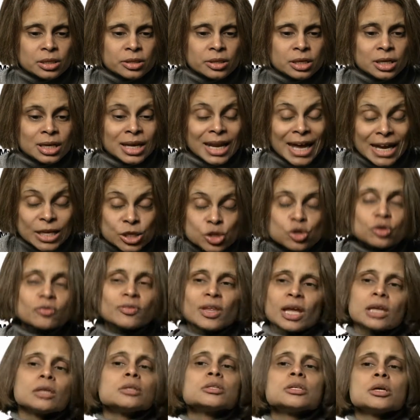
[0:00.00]
nature of
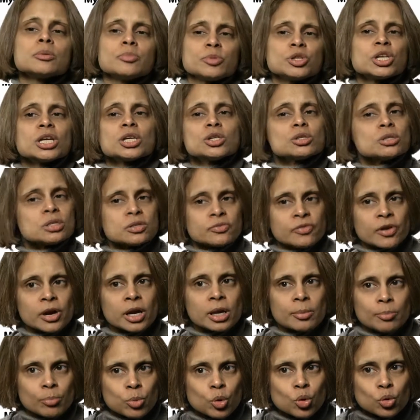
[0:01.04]
that interpretation is very
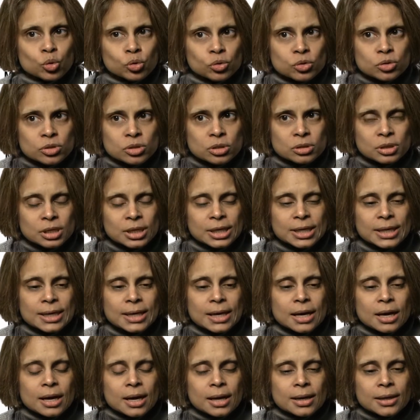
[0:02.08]
important.
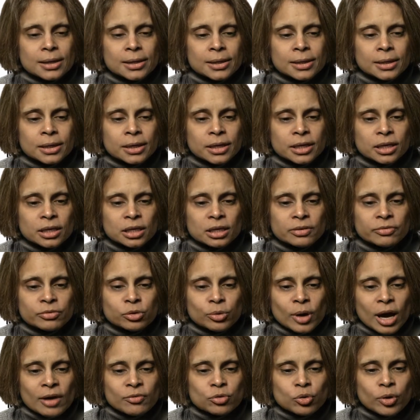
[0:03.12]
If you
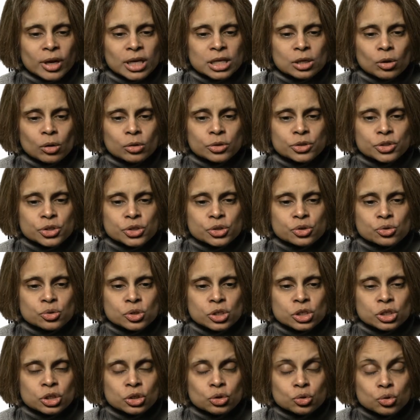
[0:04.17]
have a radiologist
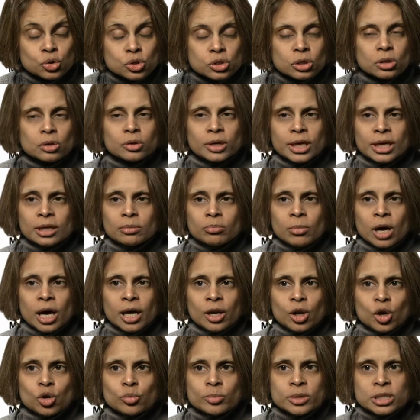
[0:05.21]
who's used to looking at
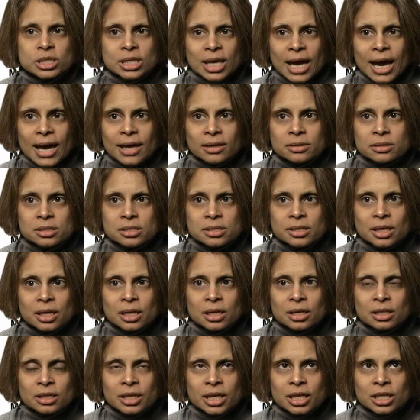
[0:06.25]
myeloma scans,
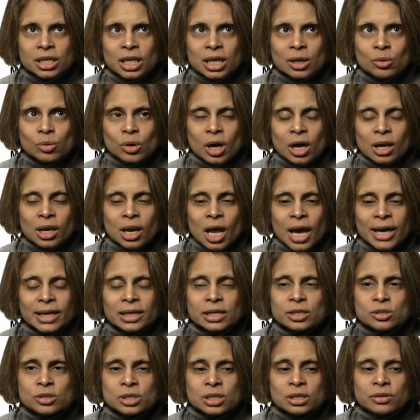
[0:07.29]
then they are
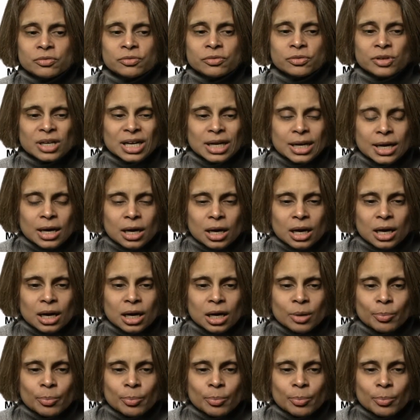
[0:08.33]
likely to give a